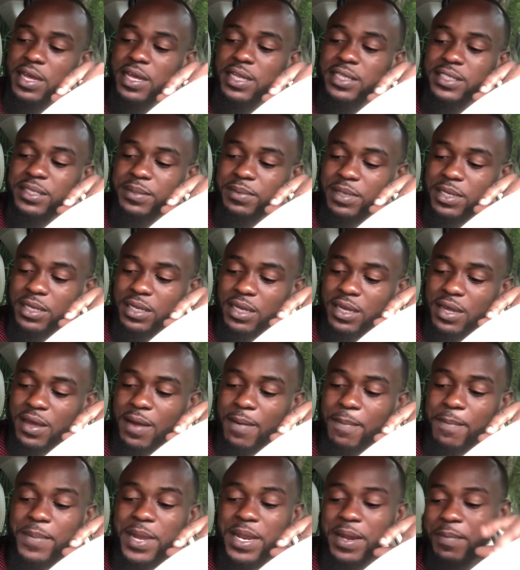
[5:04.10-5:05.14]
see me?
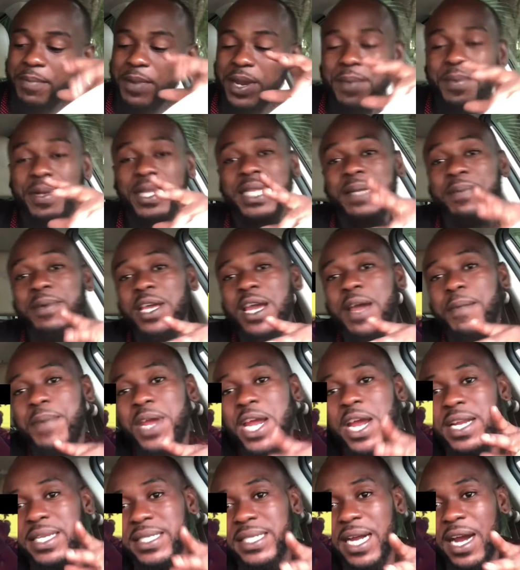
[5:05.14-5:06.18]
Me
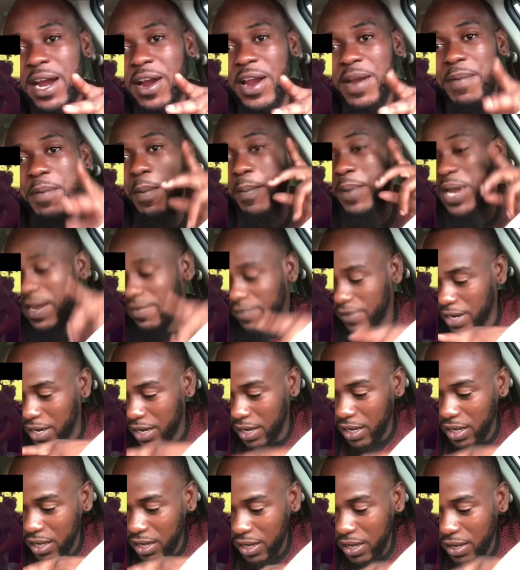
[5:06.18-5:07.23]
hear the song already, but me never
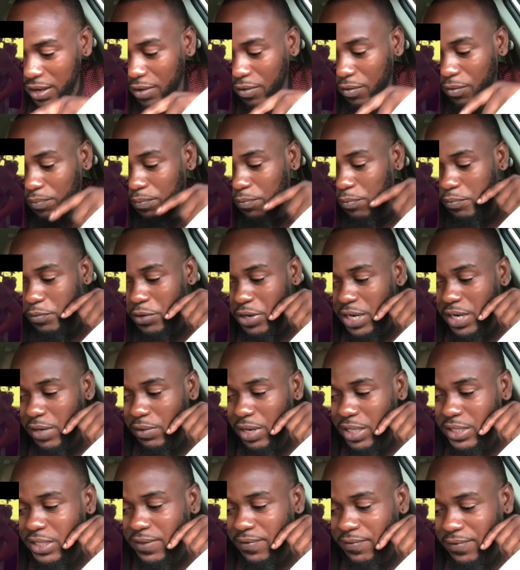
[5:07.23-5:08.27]
really
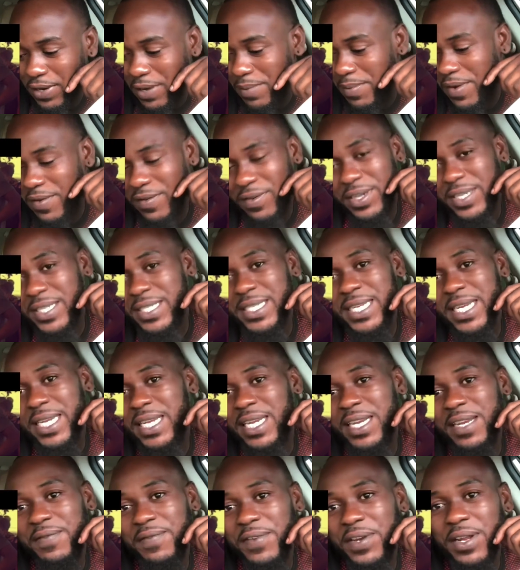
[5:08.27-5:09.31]
watch the video. Me never really
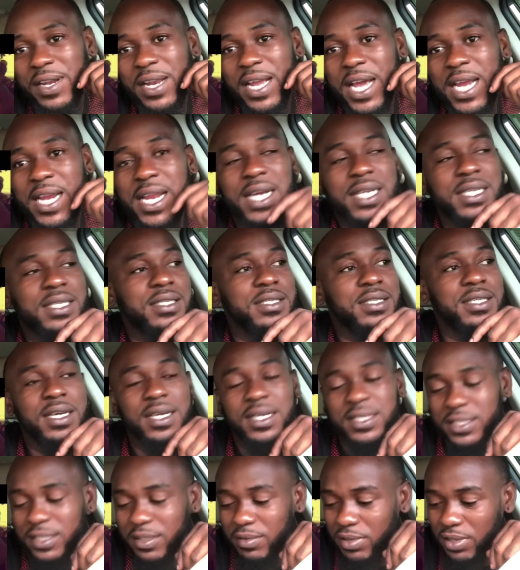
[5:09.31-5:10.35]
taking the video like that. You
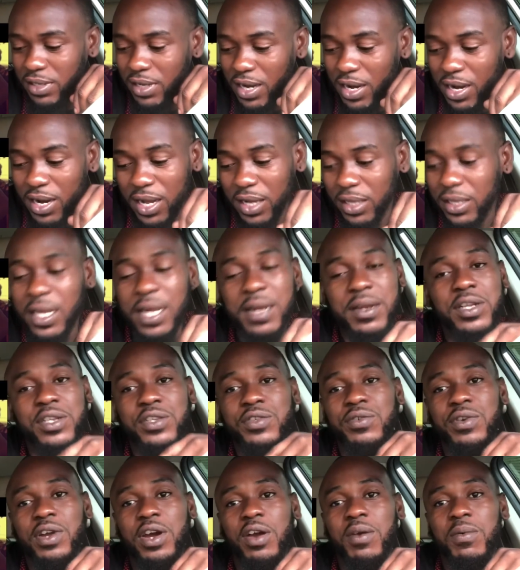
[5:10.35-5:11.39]
see me? A long time the
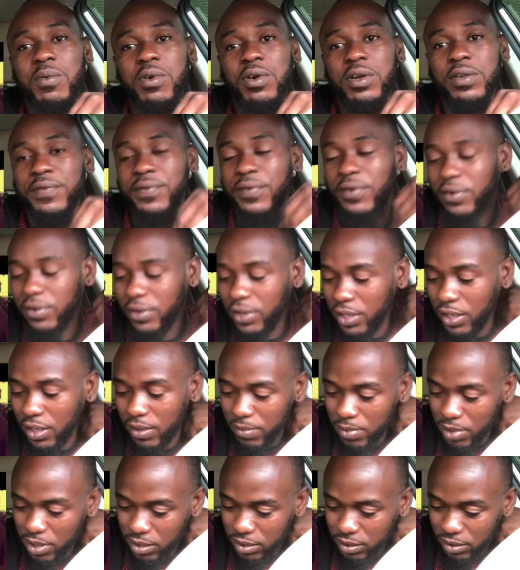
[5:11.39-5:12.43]
tune come out, for real,
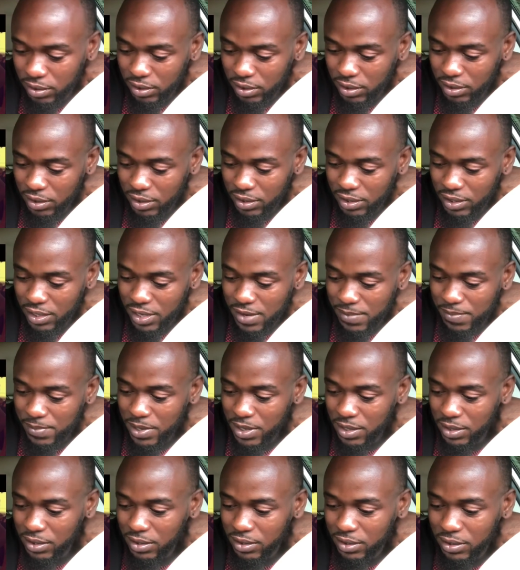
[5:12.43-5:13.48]
man. Yeah,
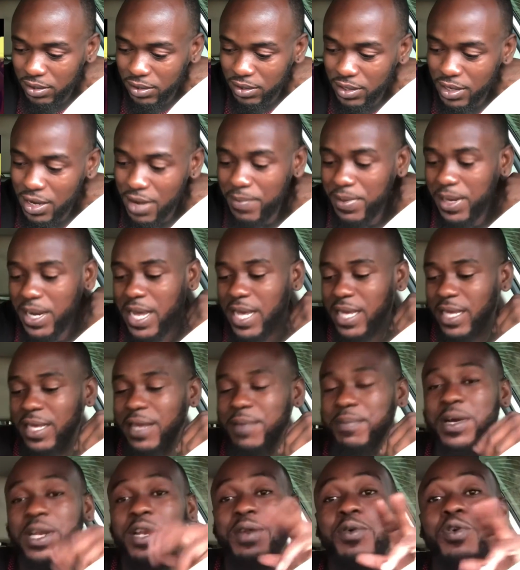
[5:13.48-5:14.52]
man. I like it,
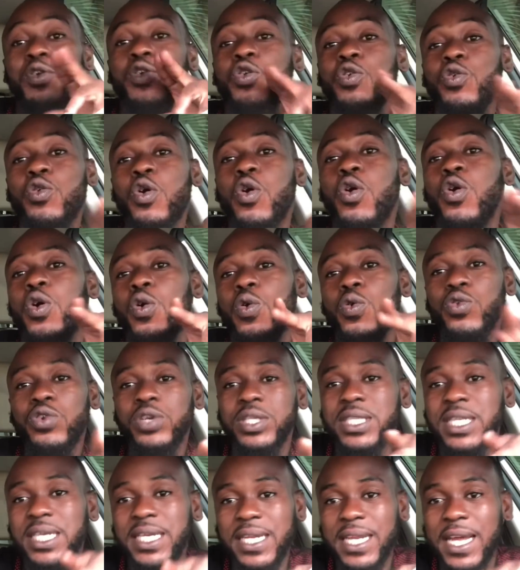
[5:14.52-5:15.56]
man. I don't know what you
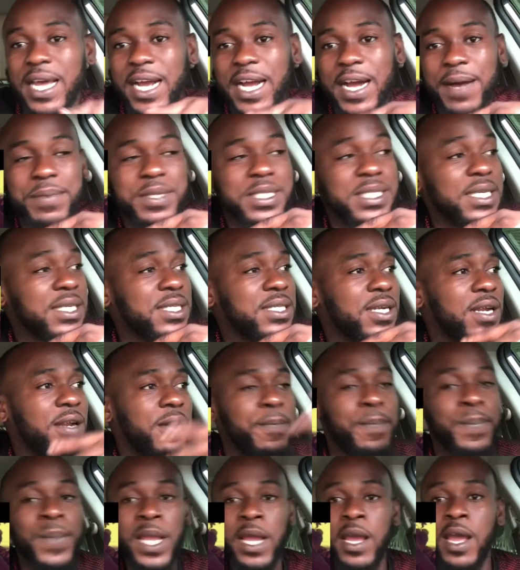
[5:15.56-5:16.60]
think in the comment section.
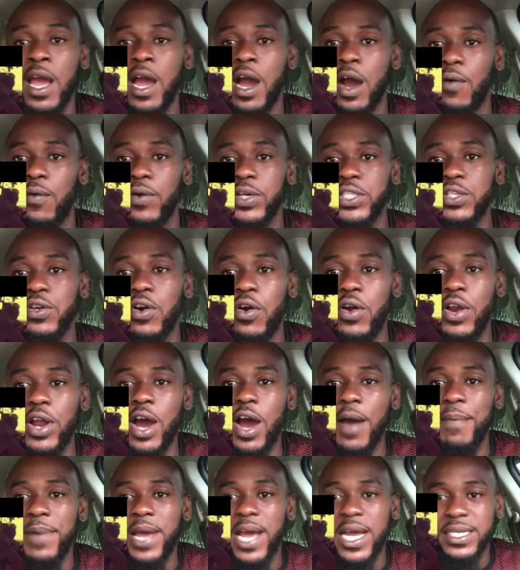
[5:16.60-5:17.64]
And what's going
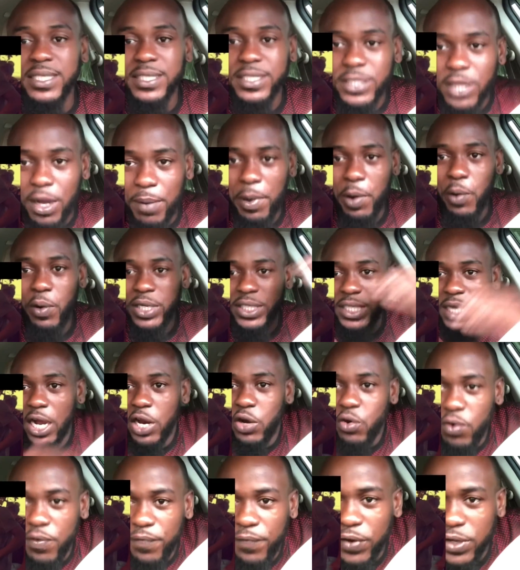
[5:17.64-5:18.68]
on, man? It's summer. What y'all
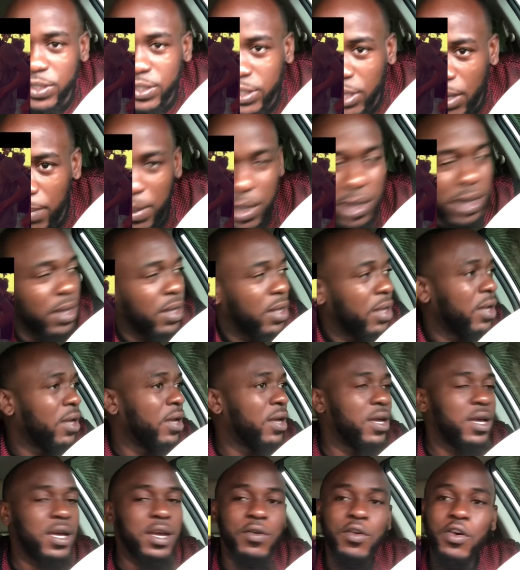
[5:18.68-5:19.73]
doing for the summer?
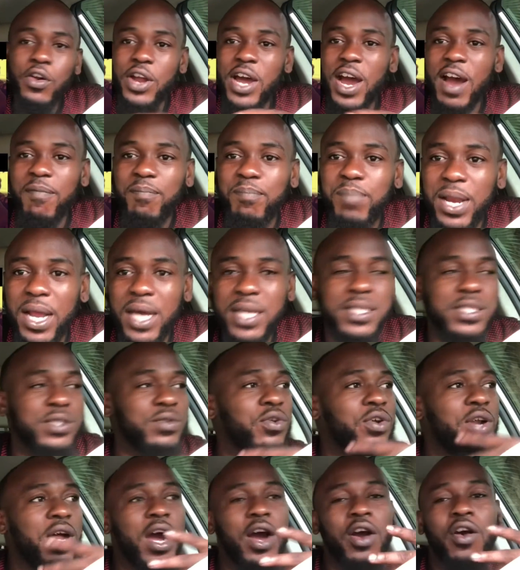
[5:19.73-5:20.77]
You want to have plans? You
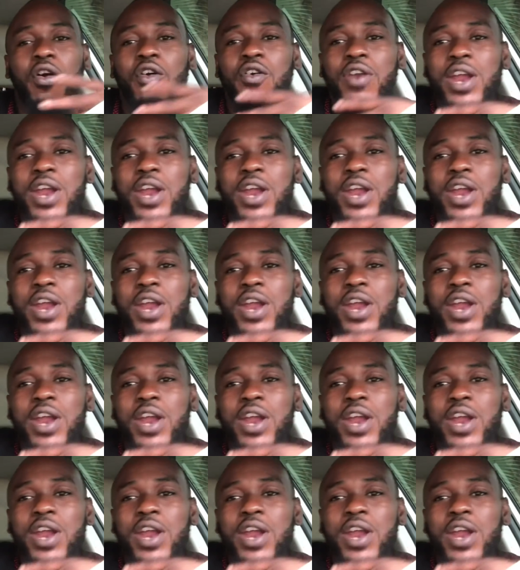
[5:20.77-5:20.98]
want to go